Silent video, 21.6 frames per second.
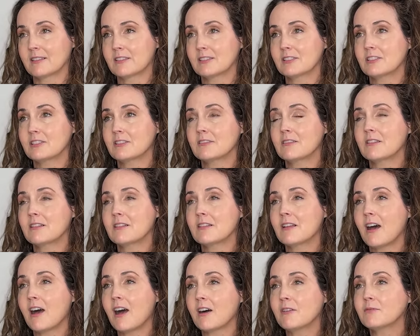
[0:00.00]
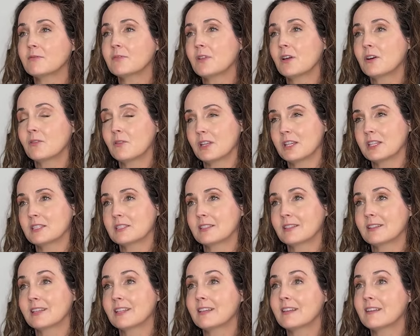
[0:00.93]
to not flow
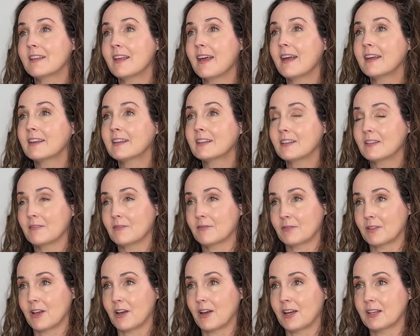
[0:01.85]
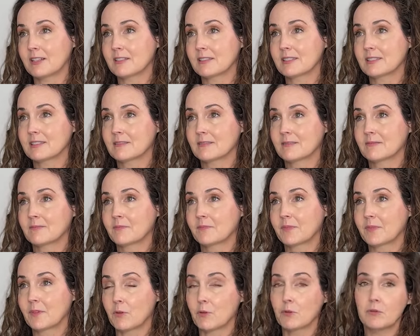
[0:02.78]
into the negative thoughts.
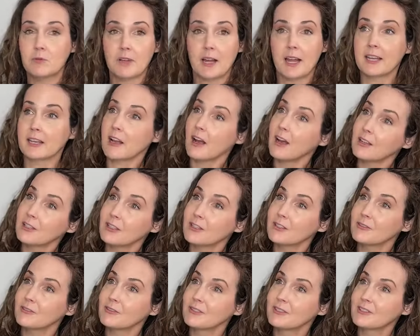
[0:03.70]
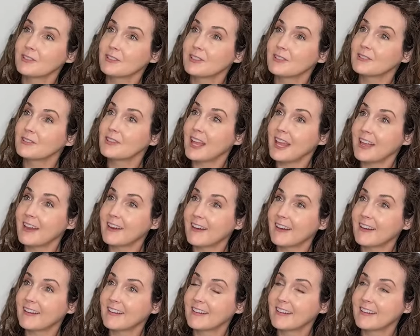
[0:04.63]
Ooh, I caught you. You're
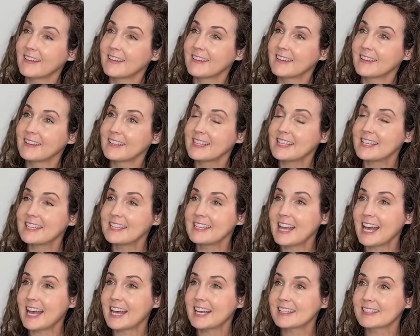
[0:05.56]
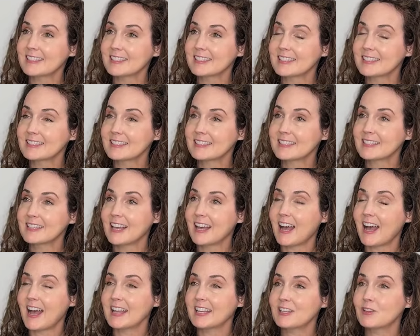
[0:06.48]
there. Yes,
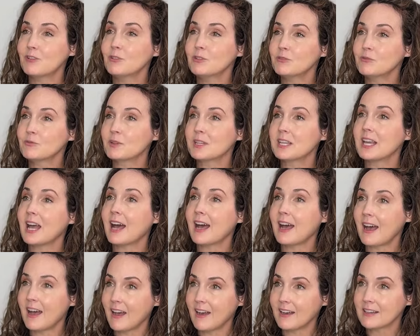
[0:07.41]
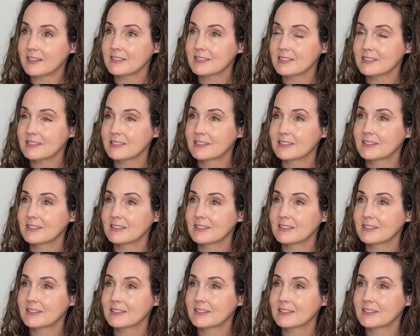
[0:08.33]
I could react